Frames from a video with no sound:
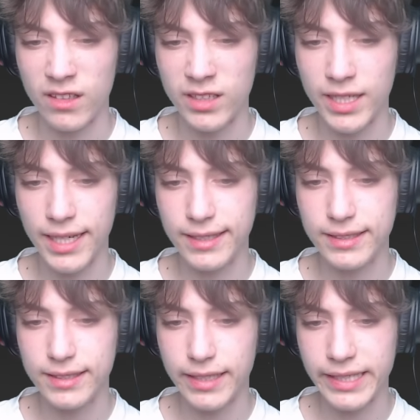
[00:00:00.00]

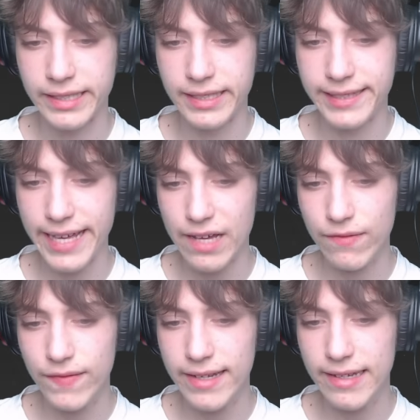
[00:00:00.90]
this is
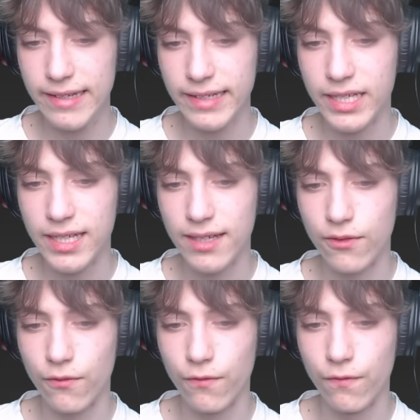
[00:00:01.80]
definitely
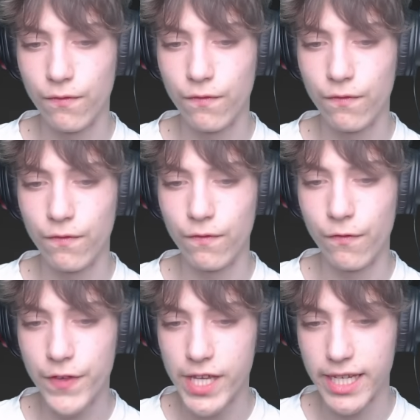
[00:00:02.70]

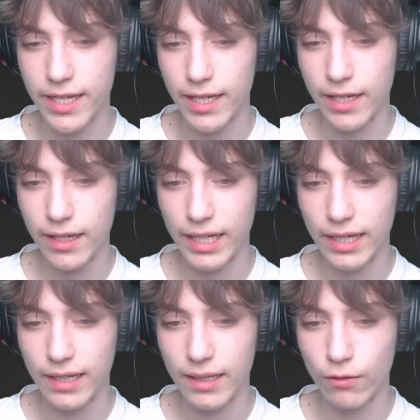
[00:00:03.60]
V.
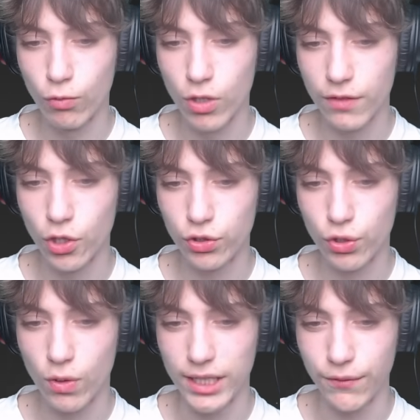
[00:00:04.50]
One of those
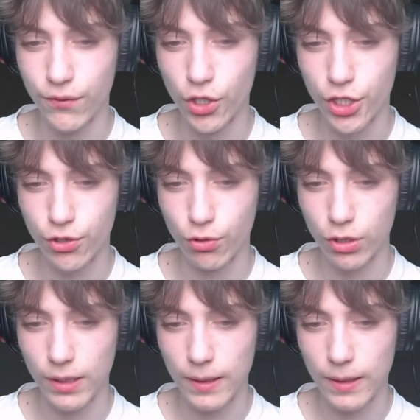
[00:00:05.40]
auras, virtual.